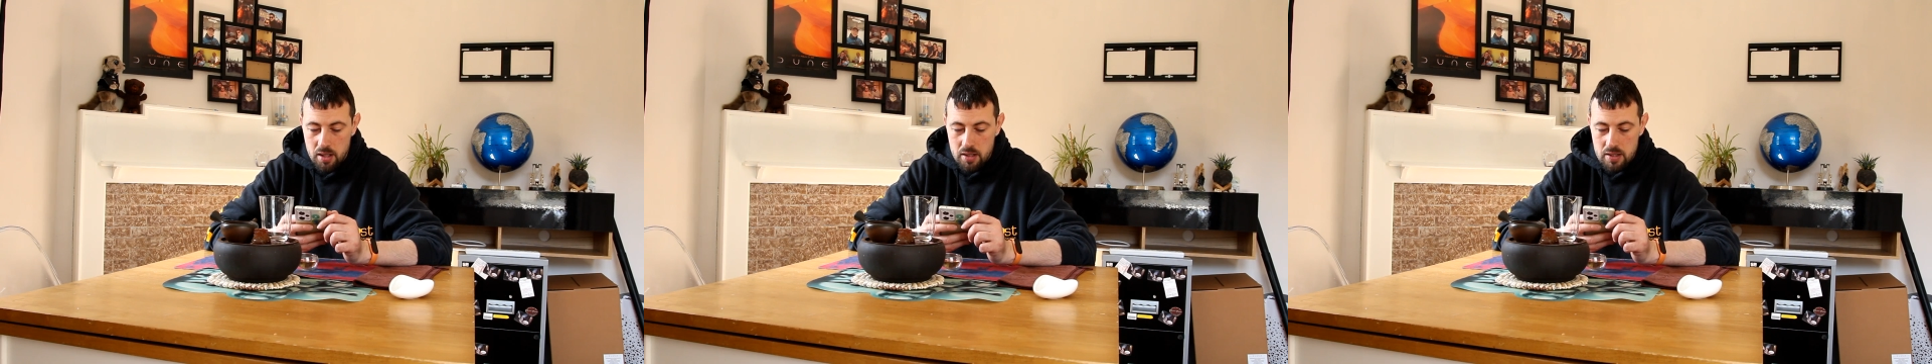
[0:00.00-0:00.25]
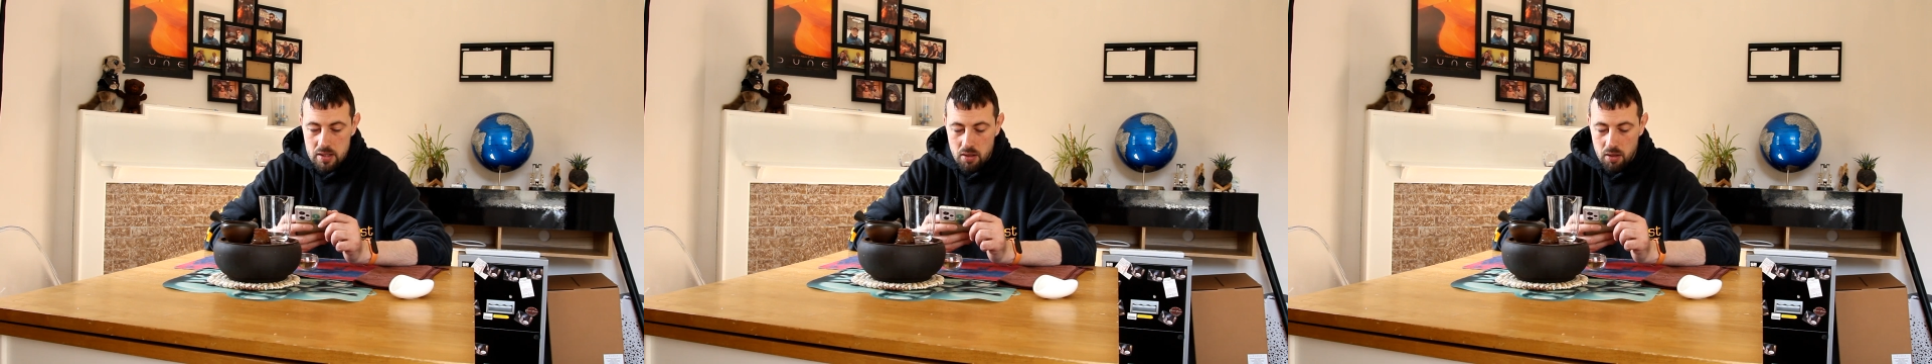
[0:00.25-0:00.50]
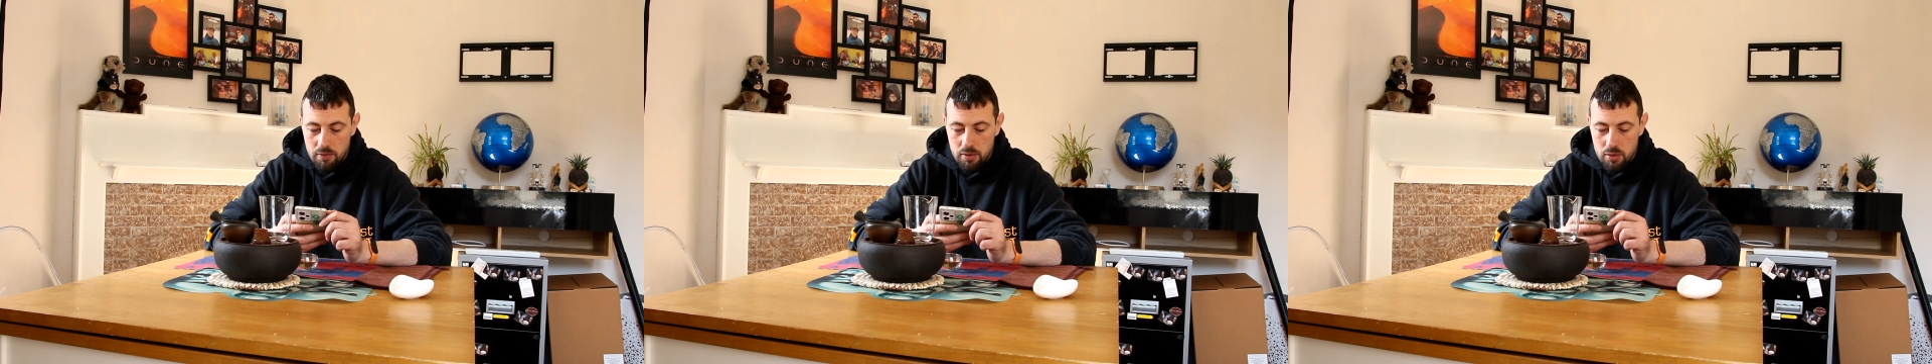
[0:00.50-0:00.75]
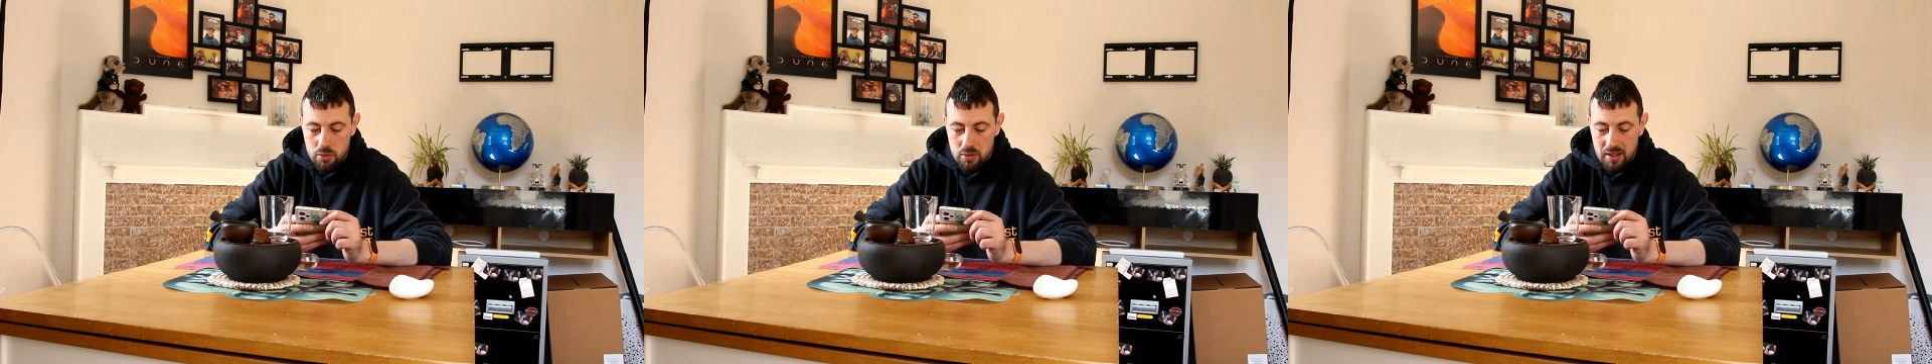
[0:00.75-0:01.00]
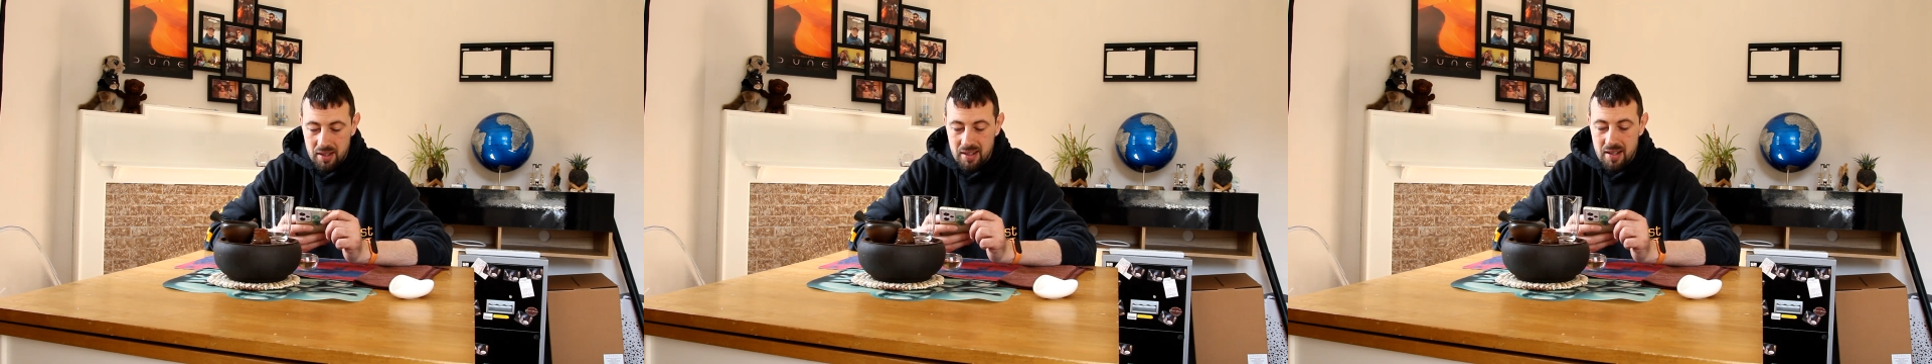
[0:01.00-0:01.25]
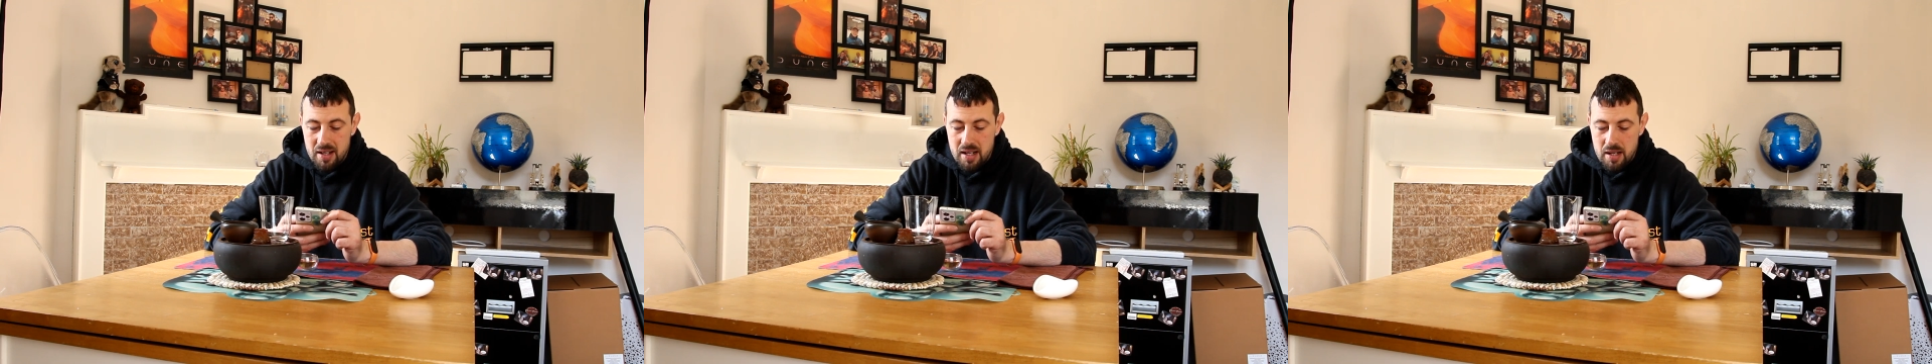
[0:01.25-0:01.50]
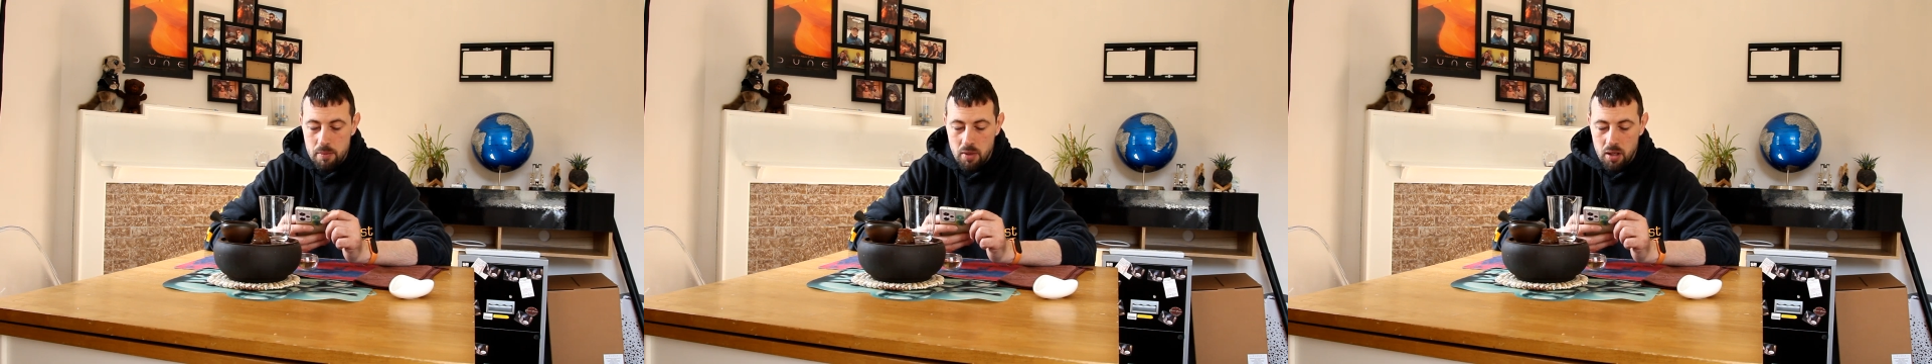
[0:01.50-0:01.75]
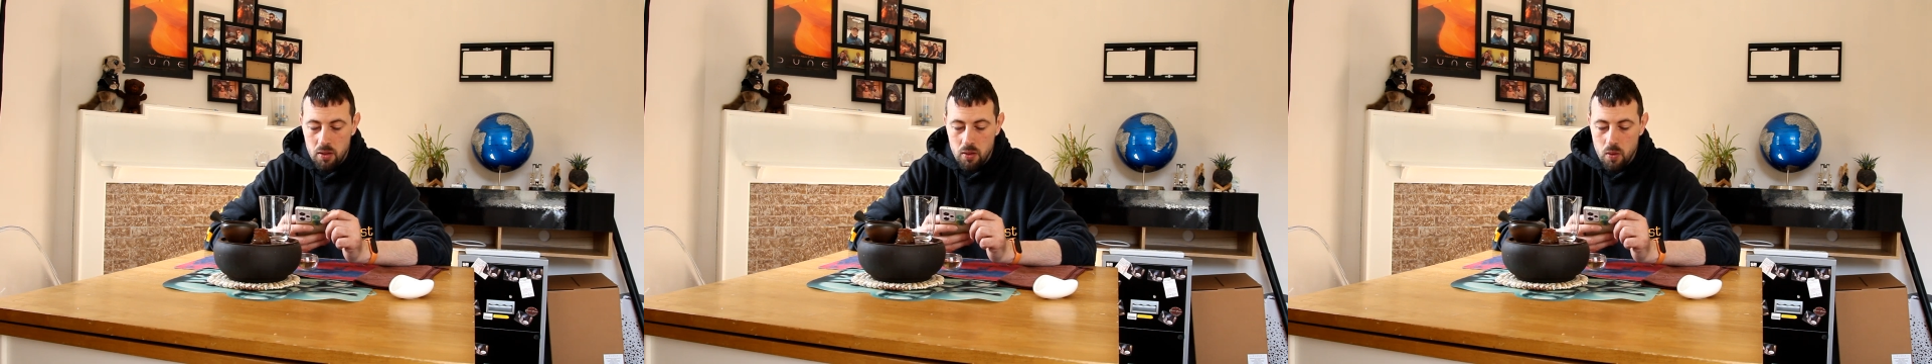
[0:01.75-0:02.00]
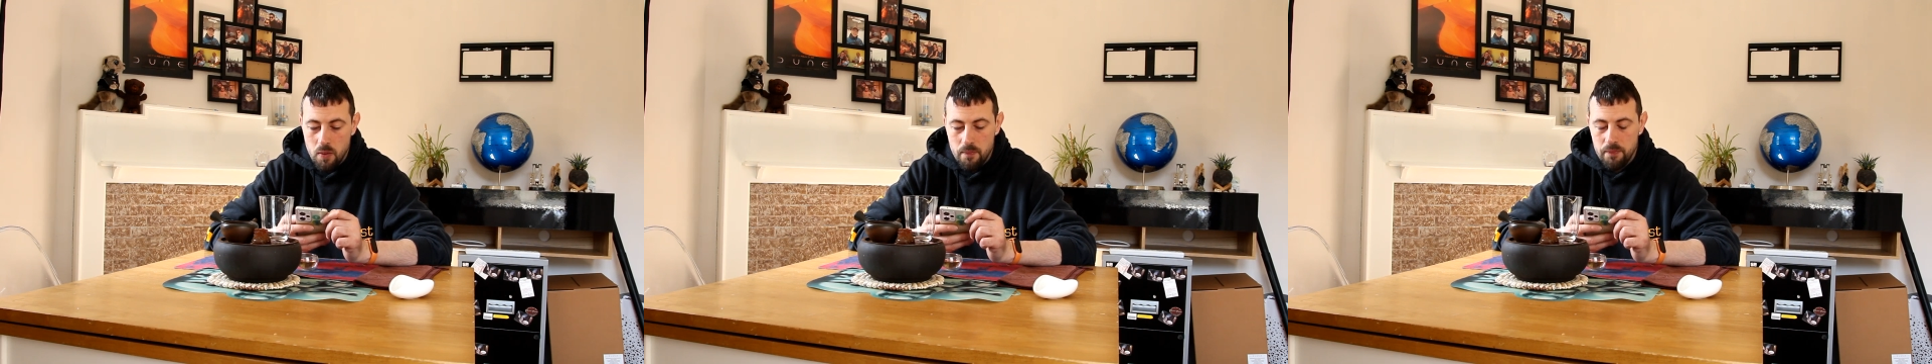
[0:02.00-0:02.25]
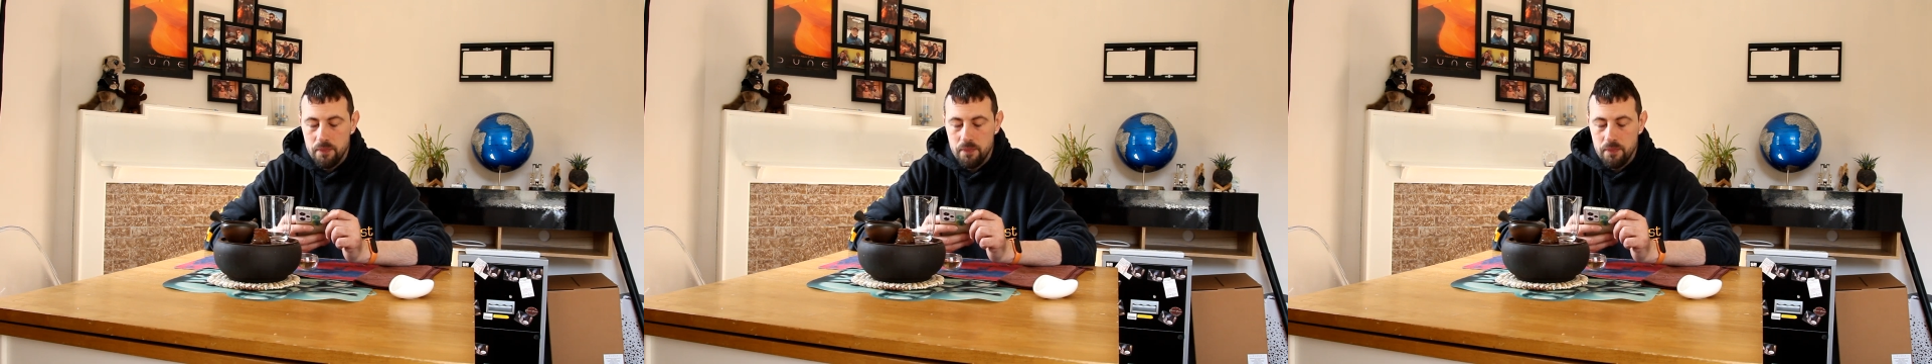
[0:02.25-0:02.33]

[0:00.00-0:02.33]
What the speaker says: Starfruit, green mango.